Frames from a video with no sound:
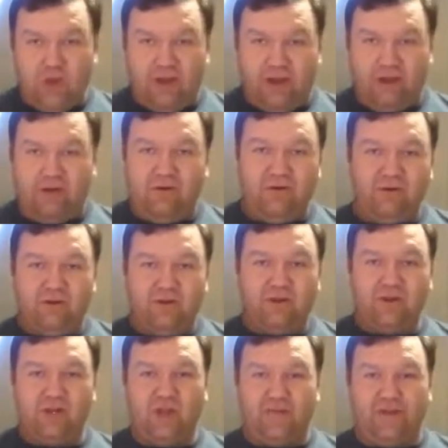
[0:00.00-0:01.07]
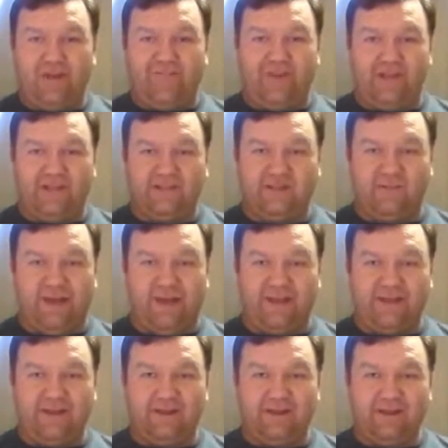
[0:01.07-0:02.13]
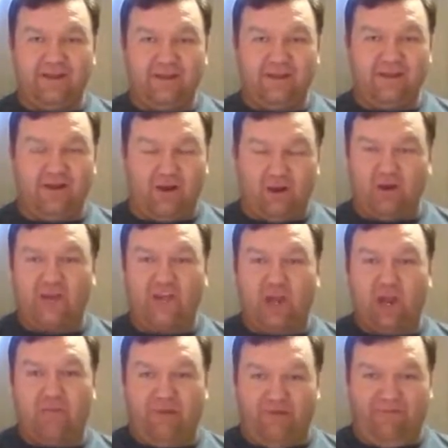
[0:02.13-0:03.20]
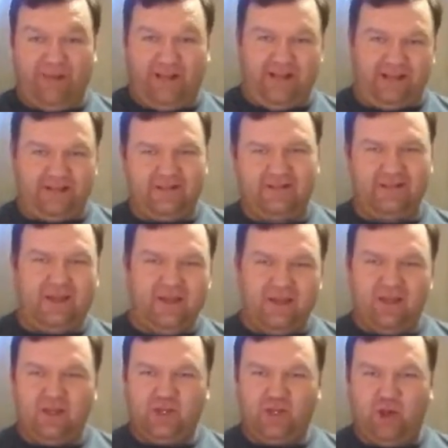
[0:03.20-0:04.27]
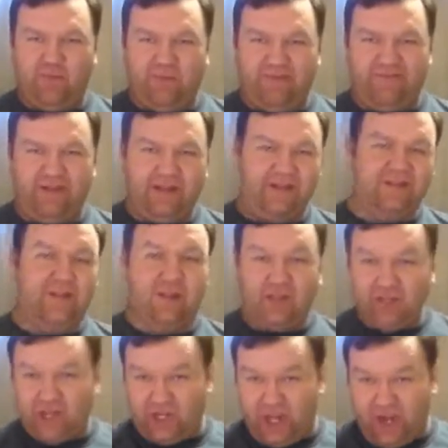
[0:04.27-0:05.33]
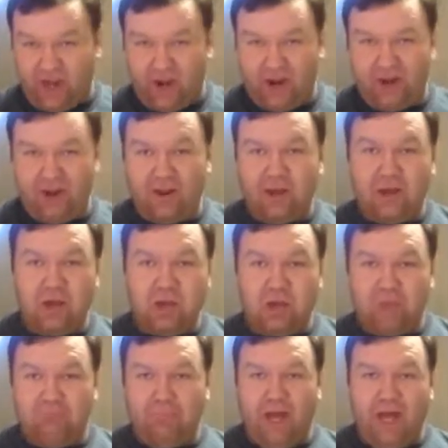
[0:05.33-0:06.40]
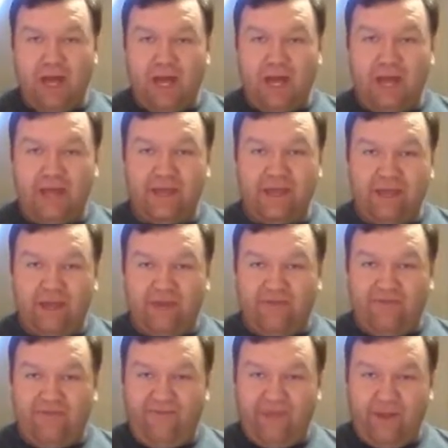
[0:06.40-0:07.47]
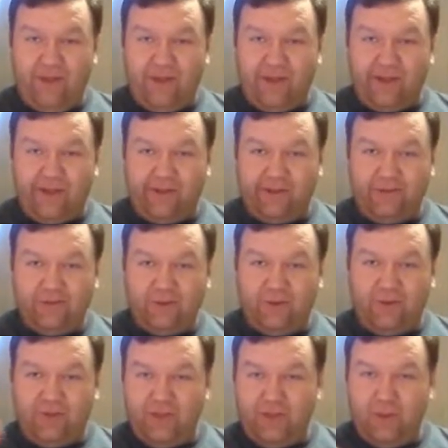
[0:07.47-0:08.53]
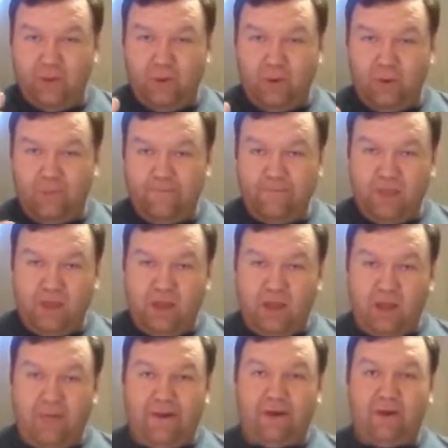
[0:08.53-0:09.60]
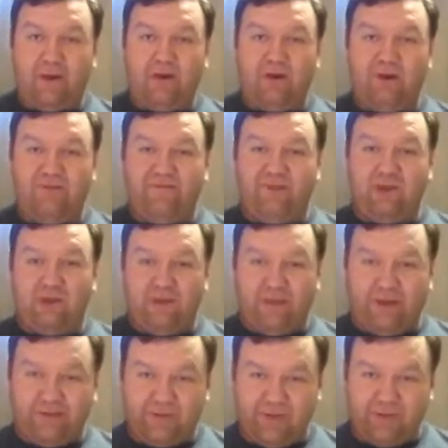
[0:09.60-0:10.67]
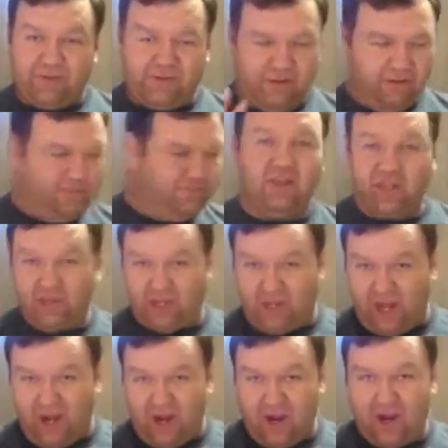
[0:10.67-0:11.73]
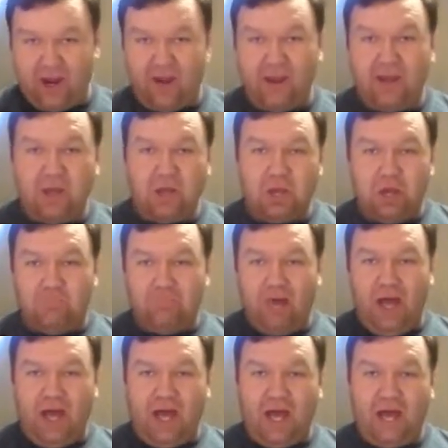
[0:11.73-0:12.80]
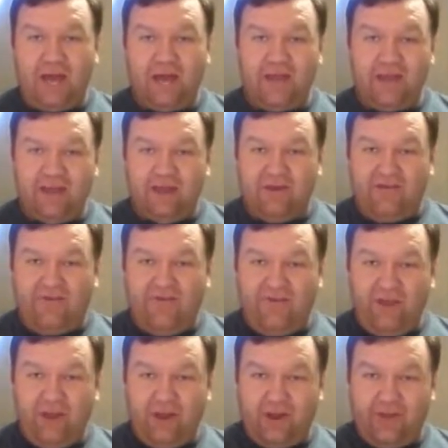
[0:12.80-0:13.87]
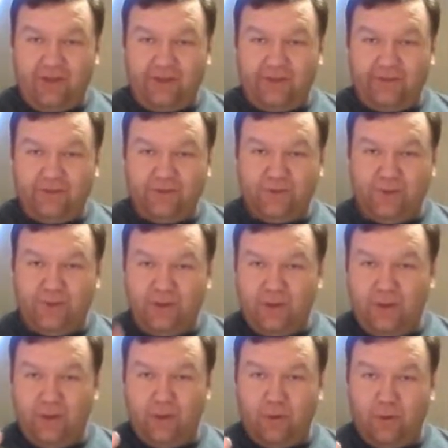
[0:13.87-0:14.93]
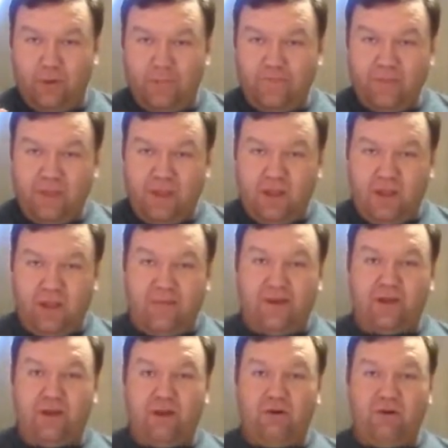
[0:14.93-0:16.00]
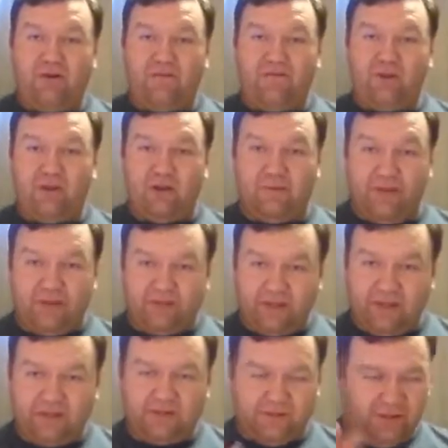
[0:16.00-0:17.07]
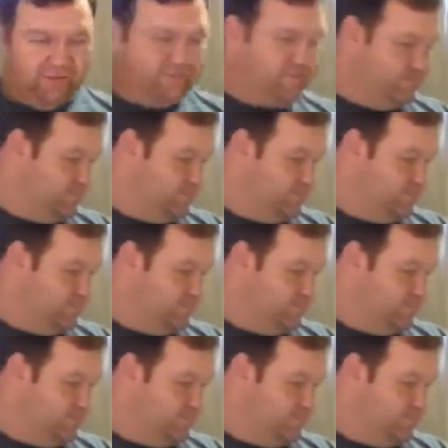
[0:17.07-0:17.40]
you know, show my feelings about it, you know, or share my feelings, show my feelings, share my feelings with you about how I feel about this. Share my feelings with you about how I feel about this.